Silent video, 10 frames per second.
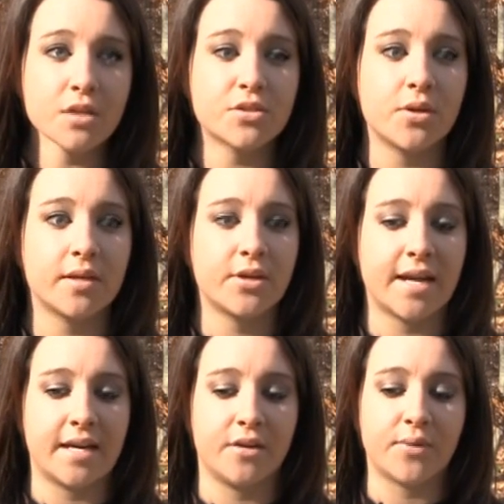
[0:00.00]
So it
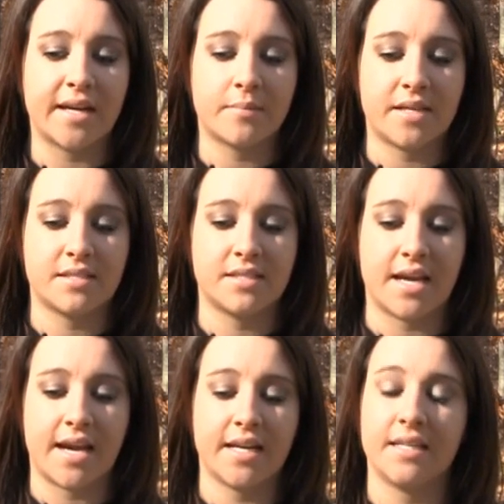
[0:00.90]
created a randomized
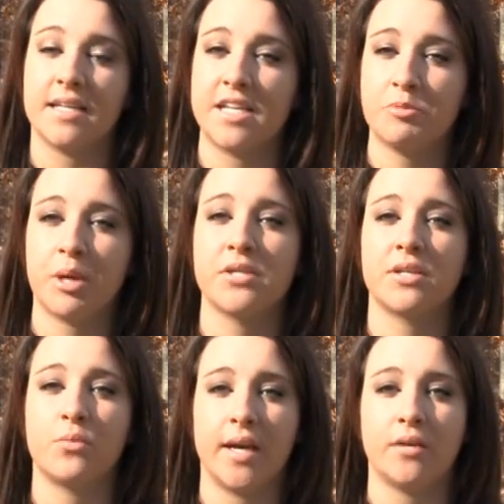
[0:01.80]
design, and then each
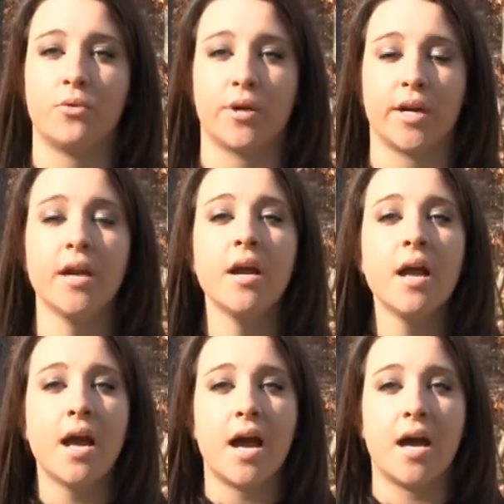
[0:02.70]
person went in order
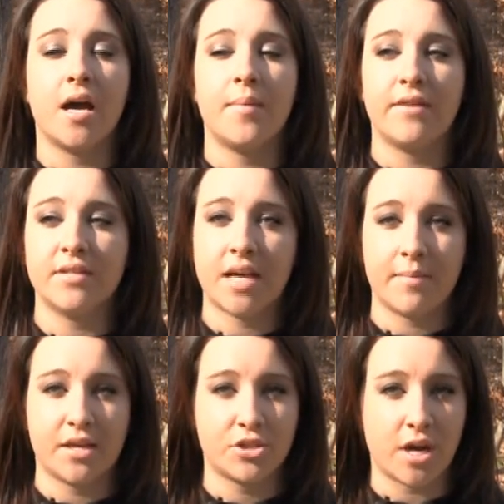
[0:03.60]
every
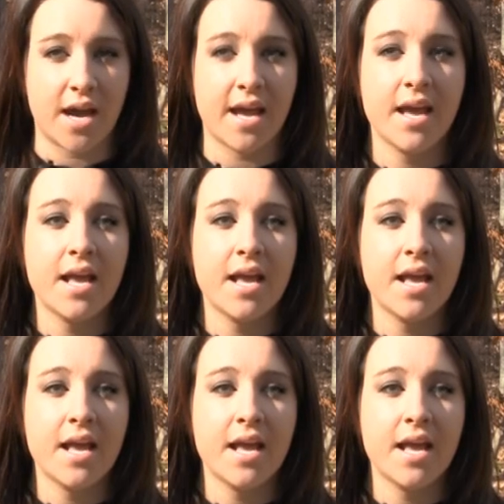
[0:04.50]
time they shot,